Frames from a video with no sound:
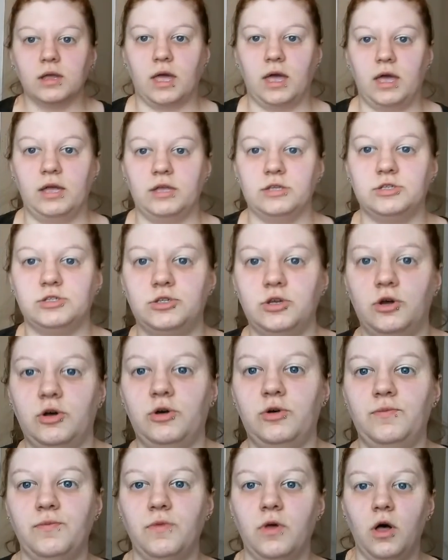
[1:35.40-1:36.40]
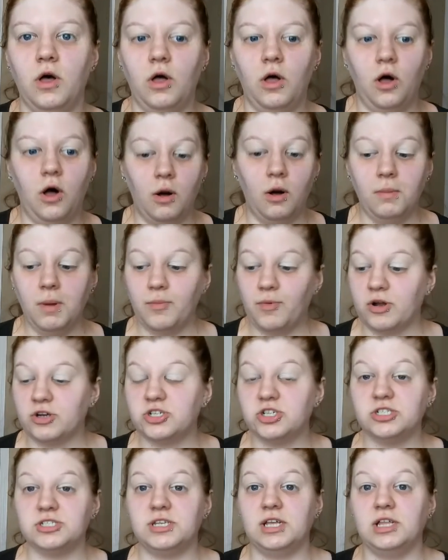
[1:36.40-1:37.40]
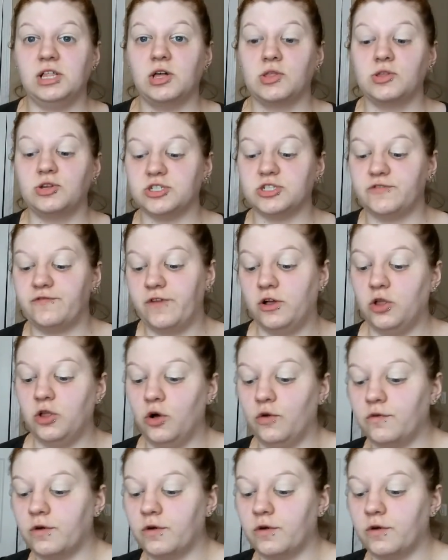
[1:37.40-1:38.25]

Okay, so all my brushes, they literally just fell